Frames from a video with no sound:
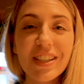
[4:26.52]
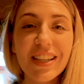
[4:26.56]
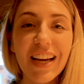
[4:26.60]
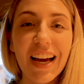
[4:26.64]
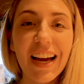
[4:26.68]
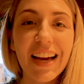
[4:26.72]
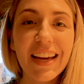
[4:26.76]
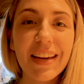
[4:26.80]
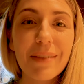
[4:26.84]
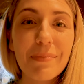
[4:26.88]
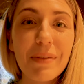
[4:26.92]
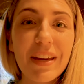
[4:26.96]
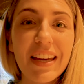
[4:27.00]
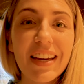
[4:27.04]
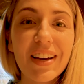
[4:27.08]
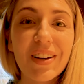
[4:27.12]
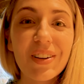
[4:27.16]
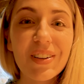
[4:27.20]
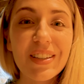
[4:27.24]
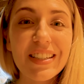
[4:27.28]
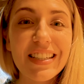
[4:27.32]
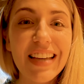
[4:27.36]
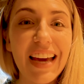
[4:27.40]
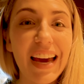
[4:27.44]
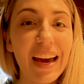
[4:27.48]
Tiger beer
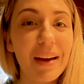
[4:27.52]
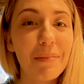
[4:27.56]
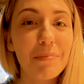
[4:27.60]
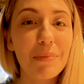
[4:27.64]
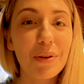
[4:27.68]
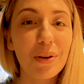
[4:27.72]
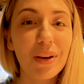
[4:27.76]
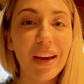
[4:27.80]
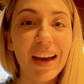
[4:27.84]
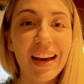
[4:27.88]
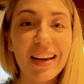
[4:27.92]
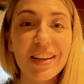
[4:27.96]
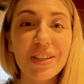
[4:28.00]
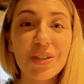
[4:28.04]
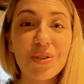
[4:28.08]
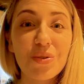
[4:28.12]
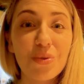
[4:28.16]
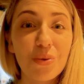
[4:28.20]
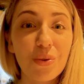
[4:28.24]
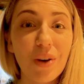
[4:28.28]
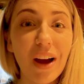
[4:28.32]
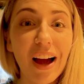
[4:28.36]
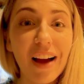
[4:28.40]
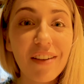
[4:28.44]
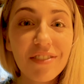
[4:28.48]
on tap, you guys.
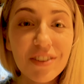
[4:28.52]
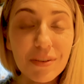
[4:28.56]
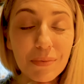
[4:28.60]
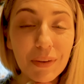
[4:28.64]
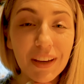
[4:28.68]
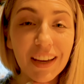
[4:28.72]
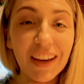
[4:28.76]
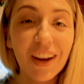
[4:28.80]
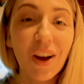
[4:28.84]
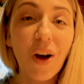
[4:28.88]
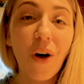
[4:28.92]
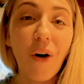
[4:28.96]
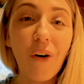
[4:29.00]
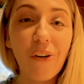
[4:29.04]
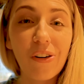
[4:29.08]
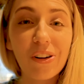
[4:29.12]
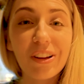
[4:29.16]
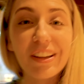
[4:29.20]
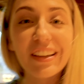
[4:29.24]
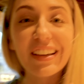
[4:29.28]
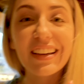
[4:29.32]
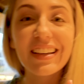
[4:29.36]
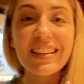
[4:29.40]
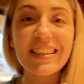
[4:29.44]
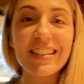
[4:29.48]
Draft beer
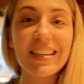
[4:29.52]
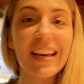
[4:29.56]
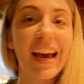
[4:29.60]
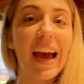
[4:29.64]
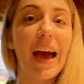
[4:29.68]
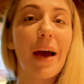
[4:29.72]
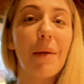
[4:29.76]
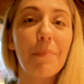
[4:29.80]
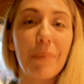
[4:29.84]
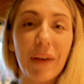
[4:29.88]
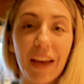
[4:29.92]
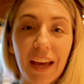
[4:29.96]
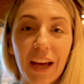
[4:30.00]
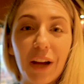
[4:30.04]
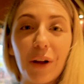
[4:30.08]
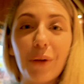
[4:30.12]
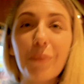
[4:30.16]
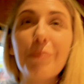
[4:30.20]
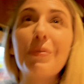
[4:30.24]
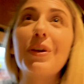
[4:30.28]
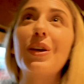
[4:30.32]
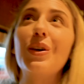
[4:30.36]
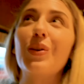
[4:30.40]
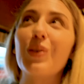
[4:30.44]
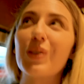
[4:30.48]
on tap. Help
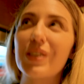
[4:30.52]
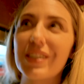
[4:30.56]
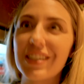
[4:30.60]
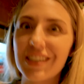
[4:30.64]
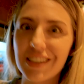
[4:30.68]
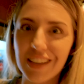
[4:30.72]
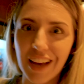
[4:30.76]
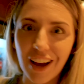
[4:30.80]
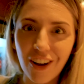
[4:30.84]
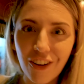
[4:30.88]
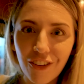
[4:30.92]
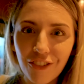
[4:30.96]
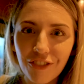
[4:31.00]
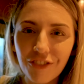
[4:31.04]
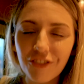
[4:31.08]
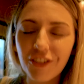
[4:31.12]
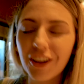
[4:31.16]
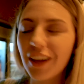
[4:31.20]
yourself.